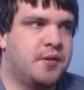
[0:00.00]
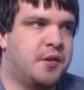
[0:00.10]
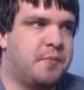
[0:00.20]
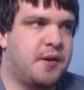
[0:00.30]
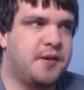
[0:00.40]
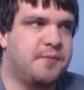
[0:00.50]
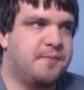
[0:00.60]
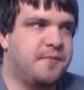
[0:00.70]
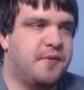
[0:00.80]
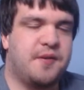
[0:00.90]

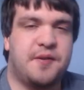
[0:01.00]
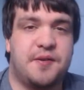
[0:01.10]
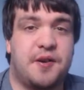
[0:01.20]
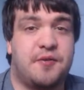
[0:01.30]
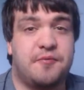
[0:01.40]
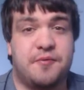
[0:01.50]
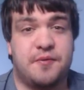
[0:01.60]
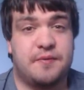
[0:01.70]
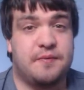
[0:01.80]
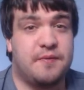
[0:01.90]
Now,
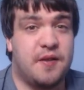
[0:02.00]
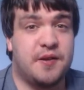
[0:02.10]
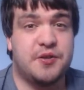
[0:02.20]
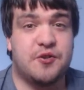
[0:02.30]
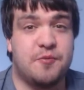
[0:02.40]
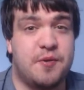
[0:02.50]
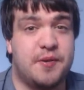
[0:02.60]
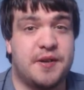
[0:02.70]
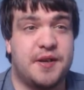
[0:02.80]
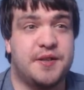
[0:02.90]
as you could
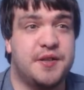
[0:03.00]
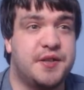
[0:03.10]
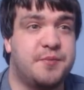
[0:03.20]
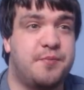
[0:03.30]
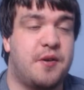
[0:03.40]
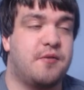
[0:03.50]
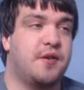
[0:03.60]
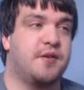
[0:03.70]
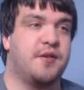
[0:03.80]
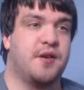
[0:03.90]
probably guess, it's
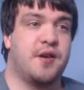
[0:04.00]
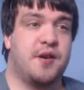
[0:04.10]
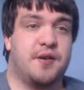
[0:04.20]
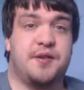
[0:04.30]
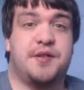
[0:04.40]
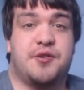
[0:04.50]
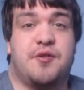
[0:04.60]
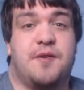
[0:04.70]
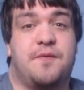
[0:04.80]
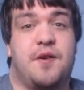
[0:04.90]
about, this is
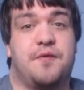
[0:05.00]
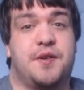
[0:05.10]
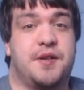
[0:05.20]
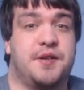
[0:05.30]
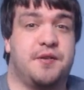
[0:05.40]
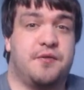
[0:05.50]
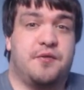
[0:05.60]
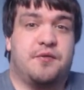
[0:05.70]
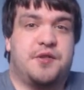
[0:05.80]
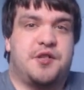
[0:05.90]
going to involve
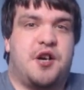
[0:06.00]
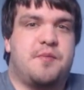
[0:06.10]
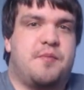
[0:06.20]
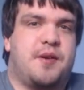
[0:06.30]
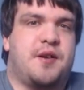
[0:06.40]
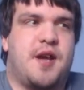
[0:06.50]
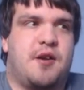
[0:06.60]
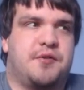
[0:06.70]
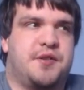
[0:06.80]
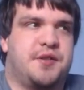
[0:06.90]
those Cybermen
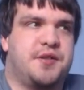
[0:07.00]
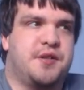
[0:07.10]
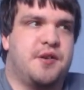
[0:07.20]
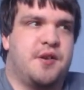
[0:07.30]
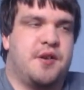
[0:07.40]
characters.